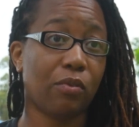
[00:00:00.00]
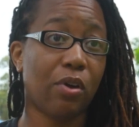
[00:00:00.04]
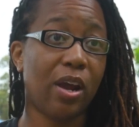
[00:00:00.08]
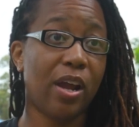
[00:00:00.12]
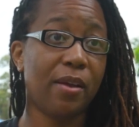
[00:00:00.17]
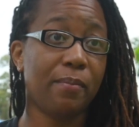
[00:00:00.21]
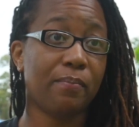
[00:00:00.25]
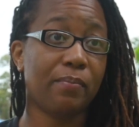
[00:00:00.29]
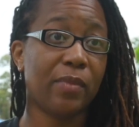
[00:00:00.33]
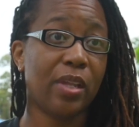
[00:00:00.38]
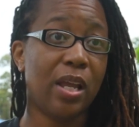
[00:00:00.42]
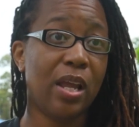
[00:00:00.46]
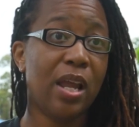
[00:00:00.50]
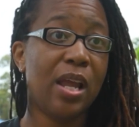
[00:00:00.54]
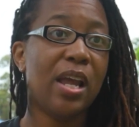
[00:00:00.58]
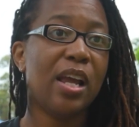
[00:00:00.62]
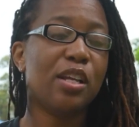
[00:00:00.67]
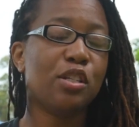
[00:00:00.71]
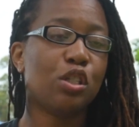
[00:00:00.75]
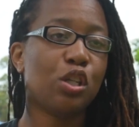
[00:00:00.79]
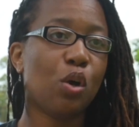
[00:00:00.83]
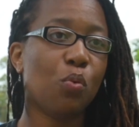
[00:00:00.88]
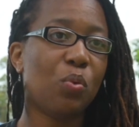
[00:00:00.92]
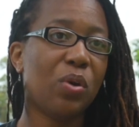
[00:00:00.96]
right?
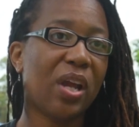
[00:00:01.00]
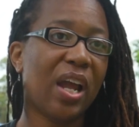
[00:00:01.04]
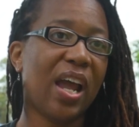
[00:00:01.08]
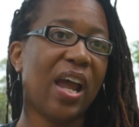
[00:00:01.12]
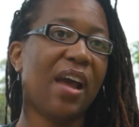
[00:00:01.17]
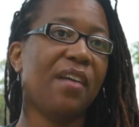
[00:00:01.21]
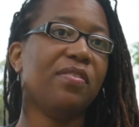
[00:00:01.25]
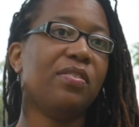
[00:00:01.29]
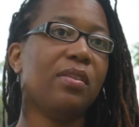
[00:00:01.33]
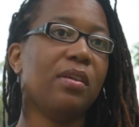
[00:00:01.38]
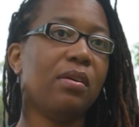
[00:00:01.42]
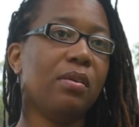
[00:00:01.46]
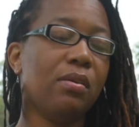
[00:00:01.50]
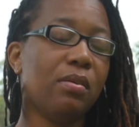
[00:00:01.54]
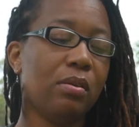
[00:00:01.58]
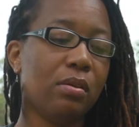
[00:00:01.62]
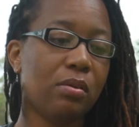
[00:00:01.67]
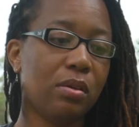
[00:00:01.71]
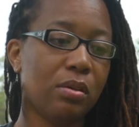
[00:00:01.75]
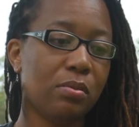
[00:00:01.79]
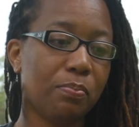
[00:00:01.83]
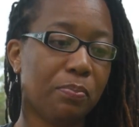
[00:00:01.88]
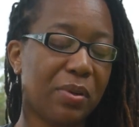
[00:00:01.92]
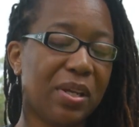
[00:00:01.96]
And so we have to
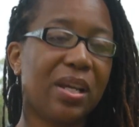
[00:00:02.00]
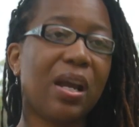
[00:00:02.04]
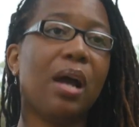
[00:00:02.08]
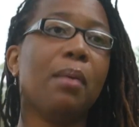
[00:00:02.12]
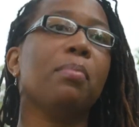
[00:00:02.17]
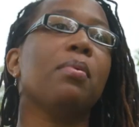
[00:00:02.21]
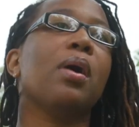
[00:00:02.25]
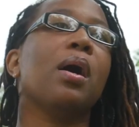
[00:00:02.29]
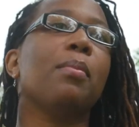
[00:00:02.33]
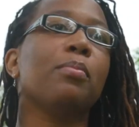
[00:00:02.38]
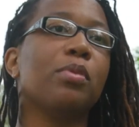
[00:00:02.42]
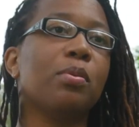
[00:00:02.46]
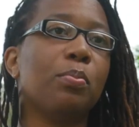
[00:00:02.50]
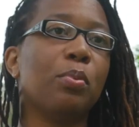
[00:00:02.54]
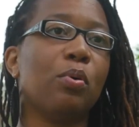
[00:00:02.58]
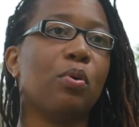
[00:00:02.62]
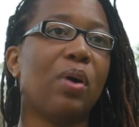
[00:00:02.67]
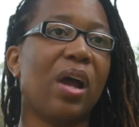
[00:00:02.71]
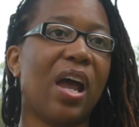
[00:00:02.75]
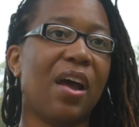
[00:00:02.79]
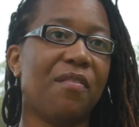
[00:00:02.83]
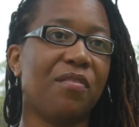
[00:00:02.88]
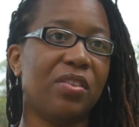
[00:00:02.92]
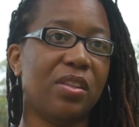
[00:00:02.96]
become comfortable
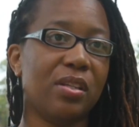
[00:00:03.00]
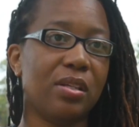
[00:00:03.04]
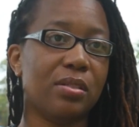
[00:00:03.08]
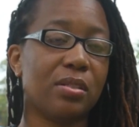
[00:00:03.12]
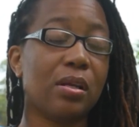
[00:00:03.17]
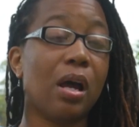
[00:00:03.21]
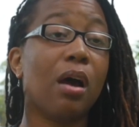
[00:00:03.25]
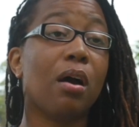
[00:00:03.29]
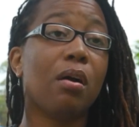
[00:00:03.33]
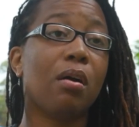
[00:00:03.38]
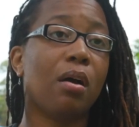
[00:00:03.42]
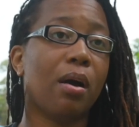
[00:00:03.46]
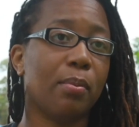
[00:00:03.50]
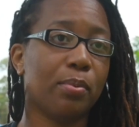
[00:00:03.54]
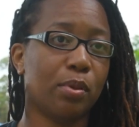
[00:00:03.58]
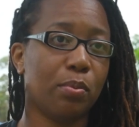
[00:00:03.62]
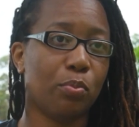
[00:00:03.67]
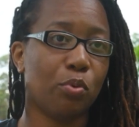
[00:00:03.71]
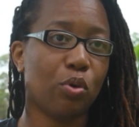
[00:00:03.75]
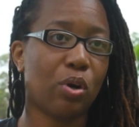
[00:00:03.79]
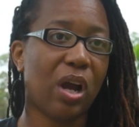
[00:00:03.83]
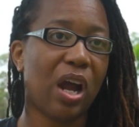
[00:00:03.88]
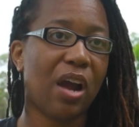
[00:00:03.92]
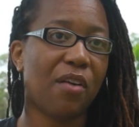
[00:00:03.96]
having these
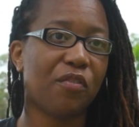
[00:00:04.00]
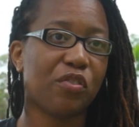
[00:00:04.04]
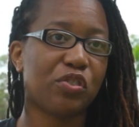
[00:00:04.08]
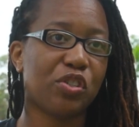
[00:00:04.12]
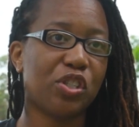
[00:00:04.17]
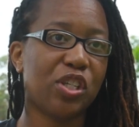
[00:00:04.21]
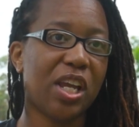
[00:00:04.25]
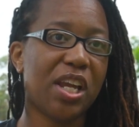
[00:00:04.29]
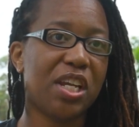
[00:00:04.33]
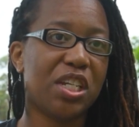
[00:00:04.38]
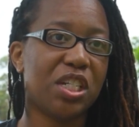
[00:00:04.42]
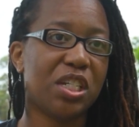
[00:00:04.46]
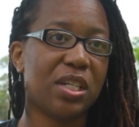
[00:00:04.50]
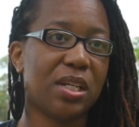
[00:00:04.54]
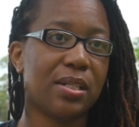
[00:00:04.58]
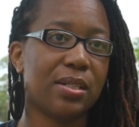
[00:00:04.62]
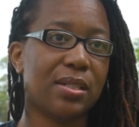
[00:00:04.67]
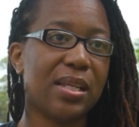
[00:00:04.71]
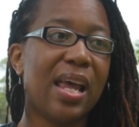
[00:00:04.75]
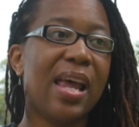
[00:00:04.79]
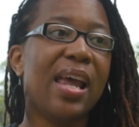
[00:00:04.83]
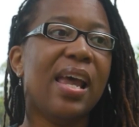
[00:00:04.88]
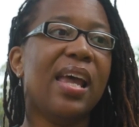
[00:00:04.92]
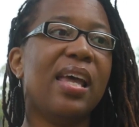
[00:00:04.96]
uncomfortable
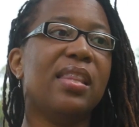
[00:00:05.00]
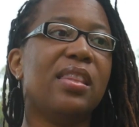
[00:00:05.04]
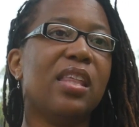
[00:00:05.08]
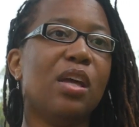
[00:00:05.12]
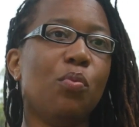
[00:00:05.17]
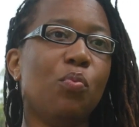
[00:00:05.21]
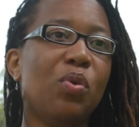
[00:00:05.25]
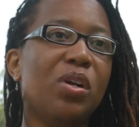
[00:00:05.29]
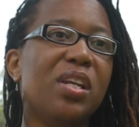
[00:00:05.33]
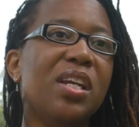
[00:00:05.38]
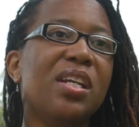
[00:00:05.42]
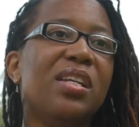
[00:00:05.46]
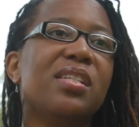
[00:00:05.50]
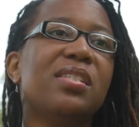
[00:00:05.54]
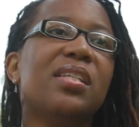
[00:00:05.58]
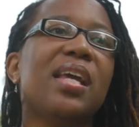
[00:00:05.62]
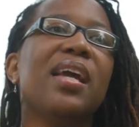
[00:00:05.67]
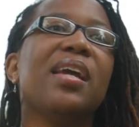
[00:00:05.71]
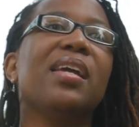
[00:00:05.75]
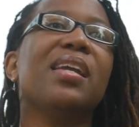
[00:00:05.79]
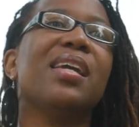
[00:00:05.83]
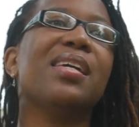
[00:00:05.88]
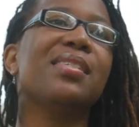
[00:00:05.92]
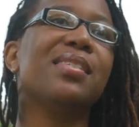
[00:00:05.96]
conversations. And then we need to
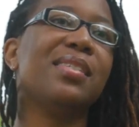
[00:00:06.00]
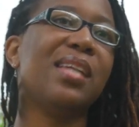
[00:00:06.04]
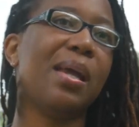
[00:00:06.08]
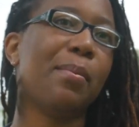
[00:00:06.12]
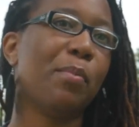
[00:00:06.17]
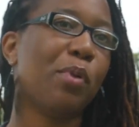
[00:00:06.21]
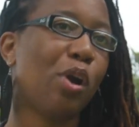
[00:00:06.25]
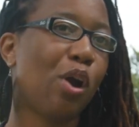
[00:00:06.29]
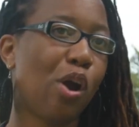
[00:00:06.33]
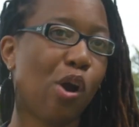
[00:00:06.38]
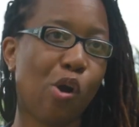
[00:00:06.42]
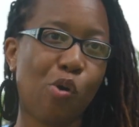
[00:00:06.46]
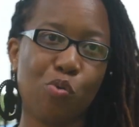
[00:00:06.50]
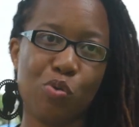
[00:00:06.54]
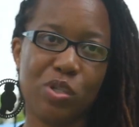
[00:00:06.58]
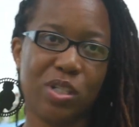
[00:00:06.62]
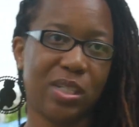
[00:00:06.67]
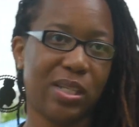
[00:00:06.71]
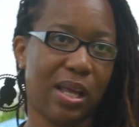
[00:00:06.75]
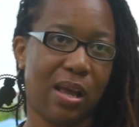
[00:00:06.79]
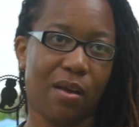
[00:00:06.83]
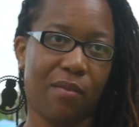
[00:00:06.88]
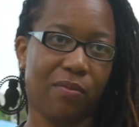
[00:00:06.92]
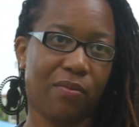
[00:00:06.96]
take exam examine our own
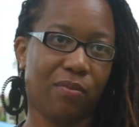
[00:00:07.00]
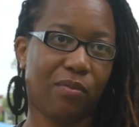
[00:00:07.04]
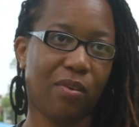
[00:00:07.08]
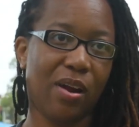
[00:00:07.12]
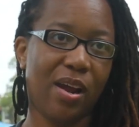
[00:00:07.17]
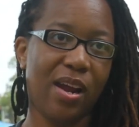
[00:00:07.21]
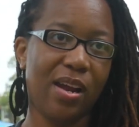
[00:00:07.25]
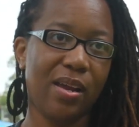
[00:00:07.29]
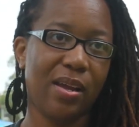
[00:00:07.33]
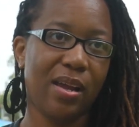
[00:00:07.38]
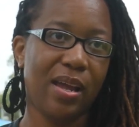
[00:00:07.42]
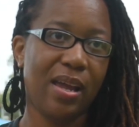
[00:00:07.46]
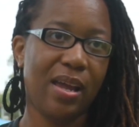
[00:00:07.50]
self, right?